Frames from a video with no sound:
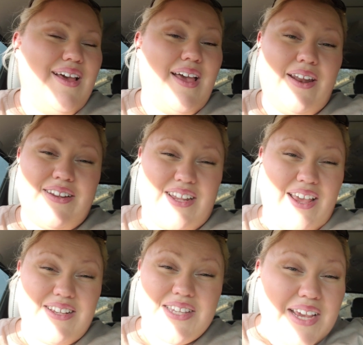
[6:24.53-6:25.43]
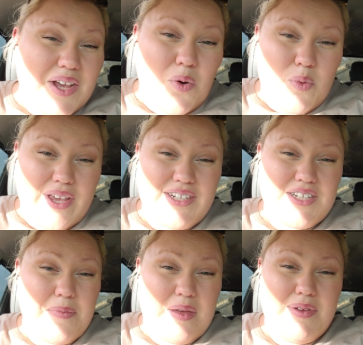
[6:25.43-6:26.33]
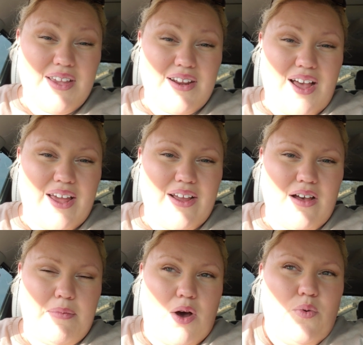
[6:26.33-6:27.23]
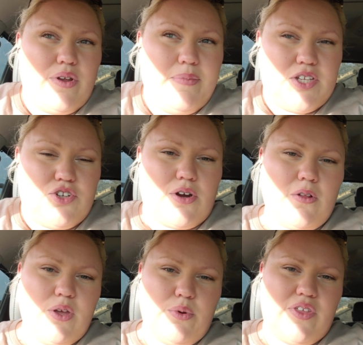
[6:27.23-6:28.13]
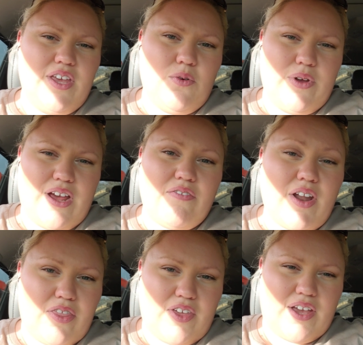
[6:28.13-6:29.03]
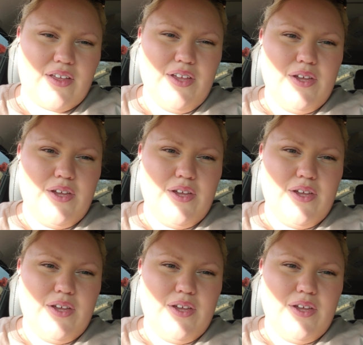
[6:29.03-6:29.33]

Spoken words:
and it takes like a week to maybe get a guy to come out, we'd be struggling with heat. We'd have nothing.